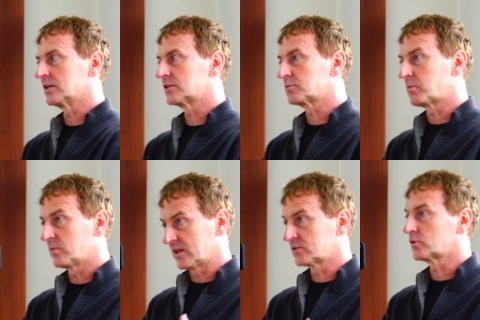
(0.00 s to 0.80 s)
has,
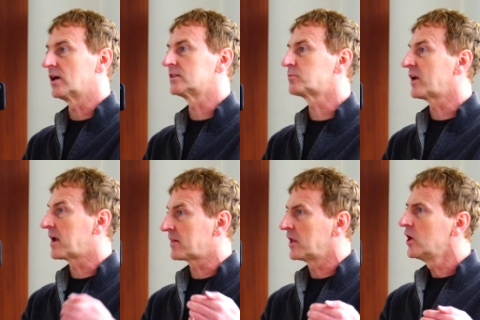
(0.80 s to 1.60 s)
has, has spun
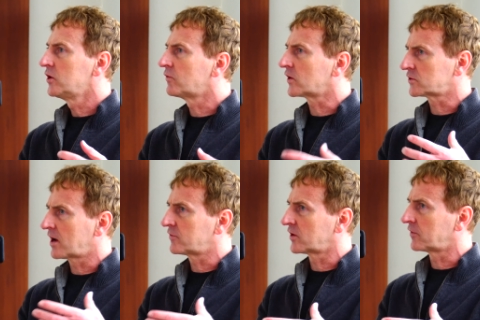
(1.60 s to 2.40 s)
out of that. You also
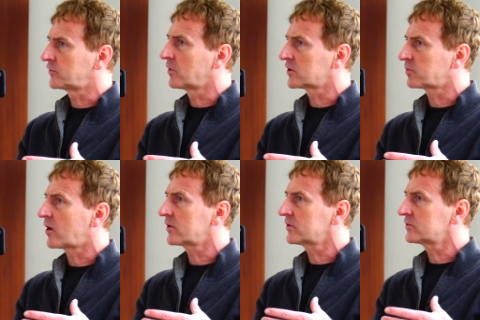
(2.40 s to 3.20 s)
have a, a few other
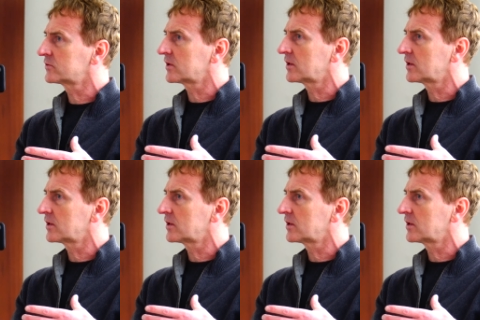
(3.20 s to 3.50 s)
partners.